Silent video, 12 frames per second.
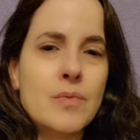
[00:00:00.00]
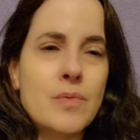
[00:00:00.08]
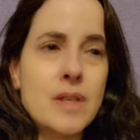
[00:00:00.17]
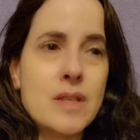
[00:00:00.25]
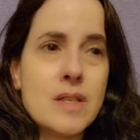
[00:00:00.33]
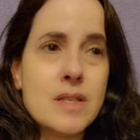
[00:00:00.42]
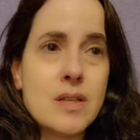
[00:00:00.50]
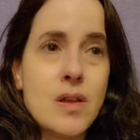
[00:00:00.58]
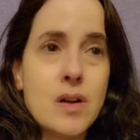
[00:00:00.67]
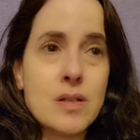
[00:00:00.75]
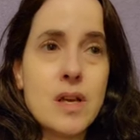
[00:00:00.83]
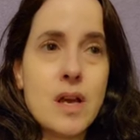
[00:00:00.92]
with his
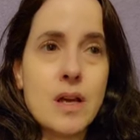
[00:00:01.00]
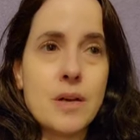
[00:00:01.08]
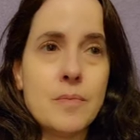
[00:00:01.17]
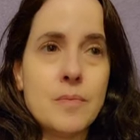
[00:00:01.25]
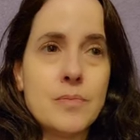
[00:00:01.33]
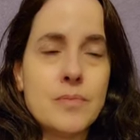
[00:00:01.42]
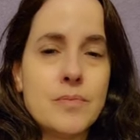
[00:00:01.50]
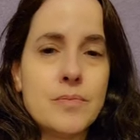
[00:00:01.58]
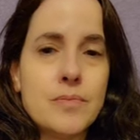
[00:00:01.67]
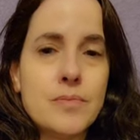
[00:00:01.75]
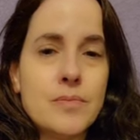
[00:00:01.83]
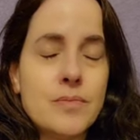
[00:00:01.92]
longtime,
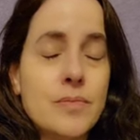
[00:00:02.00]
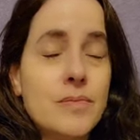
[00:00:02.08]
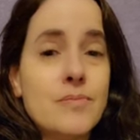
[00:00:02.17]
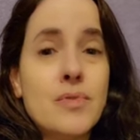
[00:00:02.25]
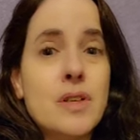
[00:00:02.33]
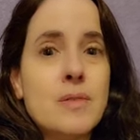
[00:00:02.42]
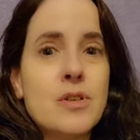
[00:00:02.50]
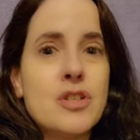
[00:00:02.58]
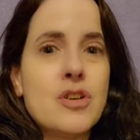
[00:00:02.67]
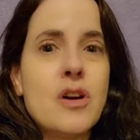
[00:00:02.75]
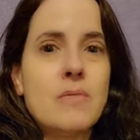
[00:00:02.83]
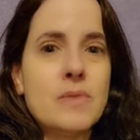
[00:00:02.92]
pretty
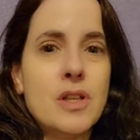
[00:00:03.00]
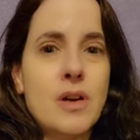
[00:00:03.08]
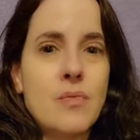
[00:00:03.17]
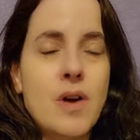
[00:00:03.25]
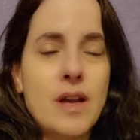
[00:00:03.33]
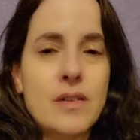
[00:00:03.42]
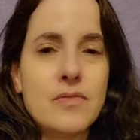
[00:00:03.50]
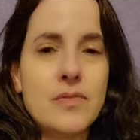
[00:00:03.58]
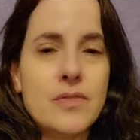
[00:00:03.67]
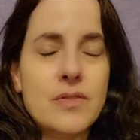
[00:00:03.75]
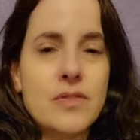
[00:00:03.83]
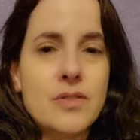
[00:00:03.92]
much common law
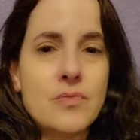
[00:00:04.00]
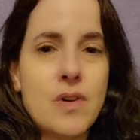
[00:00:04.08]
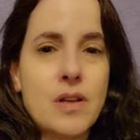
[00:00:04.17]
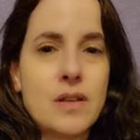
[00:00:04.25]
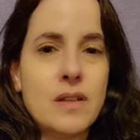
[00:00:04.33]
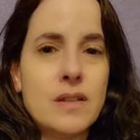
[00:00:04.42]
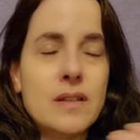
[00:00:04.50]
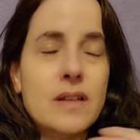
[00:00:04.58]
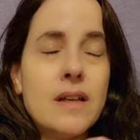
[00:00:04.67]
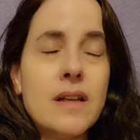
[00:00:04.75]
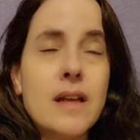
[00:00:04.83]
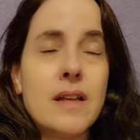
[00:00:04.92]
wife, Tarana,
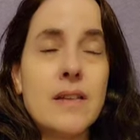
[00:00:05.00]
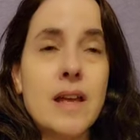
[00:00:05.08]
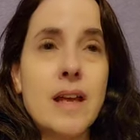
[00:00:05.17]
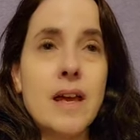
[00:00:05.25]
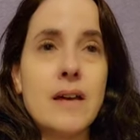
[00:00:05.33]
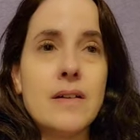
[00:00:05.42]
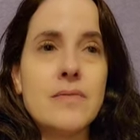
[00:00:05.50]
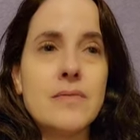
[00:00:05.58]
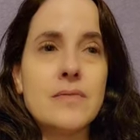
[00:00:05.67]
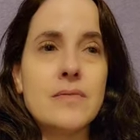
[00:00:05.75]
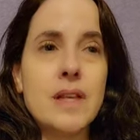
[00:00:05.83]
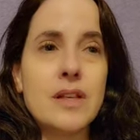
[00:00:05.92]
and they have
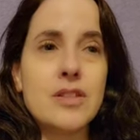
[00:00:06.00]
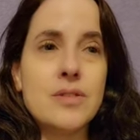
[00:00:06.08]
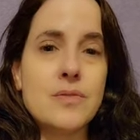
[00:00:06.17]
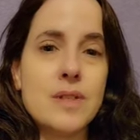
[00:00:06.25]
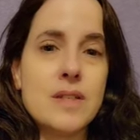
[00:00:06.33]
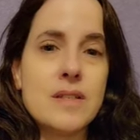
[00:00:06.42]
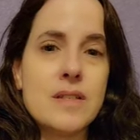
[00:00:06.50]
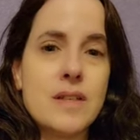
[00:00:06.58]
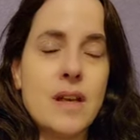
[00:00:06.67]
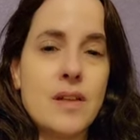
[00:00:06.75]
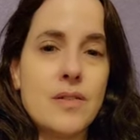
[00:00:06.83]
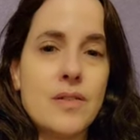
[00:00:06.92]
they had two kids
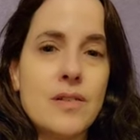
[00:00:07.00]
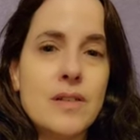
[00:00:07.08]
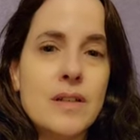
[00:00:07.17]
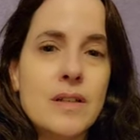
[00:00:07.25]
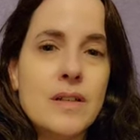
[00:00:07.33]
together